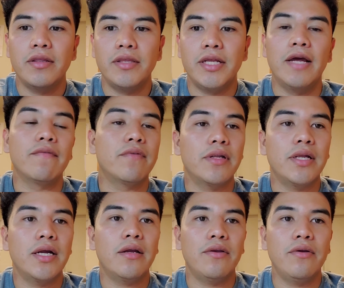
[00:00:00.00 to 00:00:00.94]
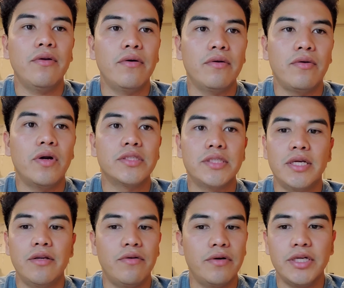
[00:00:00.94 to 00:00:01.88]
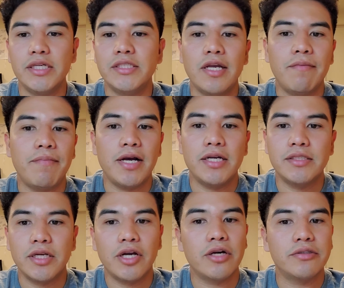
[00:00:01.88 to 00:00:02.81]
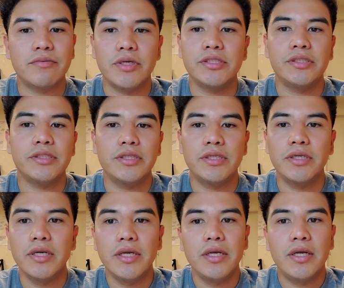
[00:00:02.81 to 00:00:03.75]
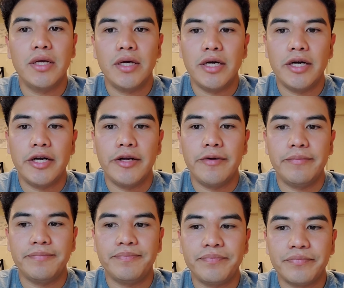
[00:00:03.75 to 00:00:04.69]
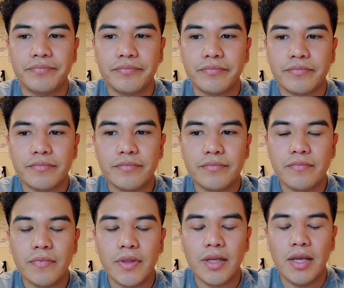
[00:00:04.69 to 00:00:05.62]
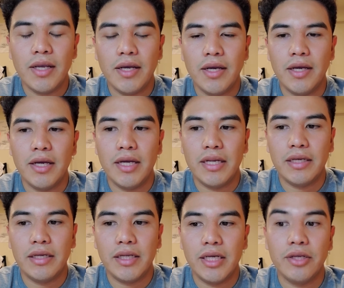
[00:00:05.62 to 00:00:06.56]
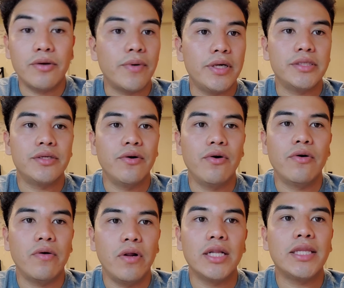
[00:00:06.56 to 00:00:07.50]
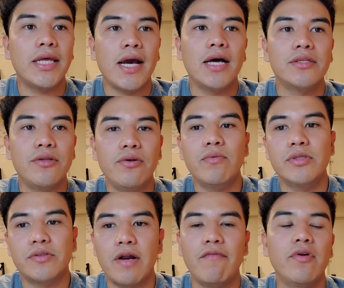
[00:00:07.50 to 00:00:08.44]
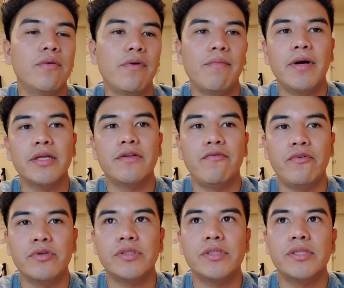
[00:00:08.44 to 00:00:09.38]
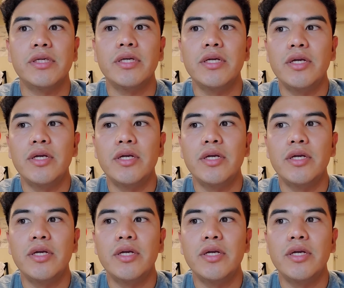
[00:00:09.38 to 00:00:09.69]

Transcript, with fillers: Then after that, you know, you are set, your JCI pass, the car's registered, um, and and you're ready to go. Only thing I had to do was drive all the way back to Foster